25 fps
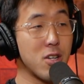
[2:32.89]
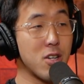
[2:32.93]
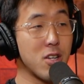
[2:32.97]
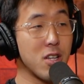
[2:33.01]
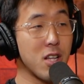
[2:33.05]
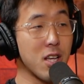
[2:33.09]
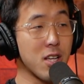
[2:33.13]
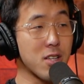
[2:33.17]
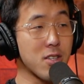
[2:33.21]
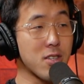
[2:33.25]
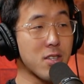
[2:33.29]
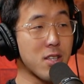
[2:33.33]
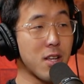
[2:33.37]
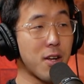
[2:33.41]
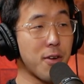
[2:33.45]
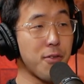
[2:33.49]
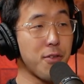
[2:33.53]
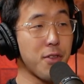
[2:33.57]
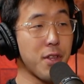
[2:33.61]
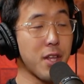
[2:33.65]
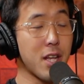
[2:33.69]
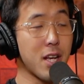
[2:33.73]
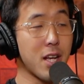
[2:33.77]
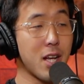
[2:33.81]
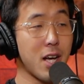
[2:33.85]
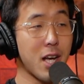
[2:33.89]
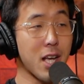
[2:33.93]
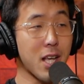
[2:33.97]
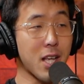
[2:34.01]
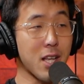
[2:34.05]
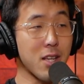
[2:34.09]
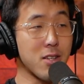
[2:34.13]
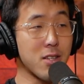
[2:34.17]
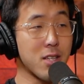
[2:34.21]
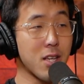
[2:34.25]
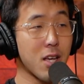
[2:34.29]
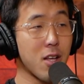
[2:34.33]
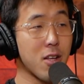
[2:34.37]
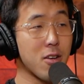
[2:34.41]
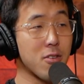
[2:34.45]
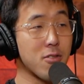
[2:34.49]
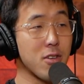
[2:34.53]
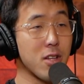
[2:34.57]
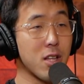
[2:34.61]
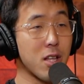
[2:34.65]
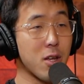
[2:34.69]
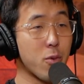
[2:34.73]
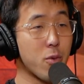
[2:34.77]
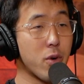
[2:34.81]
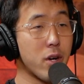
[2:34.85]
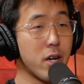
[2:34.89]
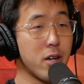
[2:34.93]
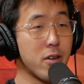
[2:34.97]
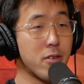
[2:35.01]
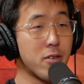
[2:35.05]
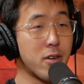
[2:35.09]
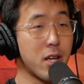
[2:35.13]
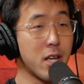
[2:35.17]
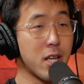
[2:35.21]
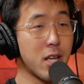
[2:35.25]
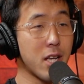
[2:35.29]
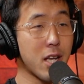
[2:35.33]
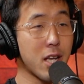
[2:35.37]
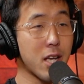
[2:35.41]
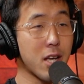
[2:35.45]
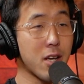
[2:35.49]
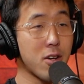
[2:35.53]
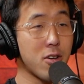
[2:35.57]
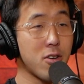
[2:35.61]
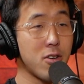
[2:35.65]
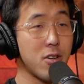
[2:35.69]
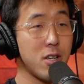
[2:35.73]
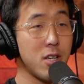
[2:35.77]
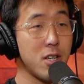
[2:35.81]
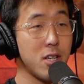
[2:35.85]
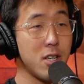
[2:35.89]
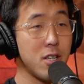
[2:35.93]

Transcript: or like stuff that I can tell really well right now?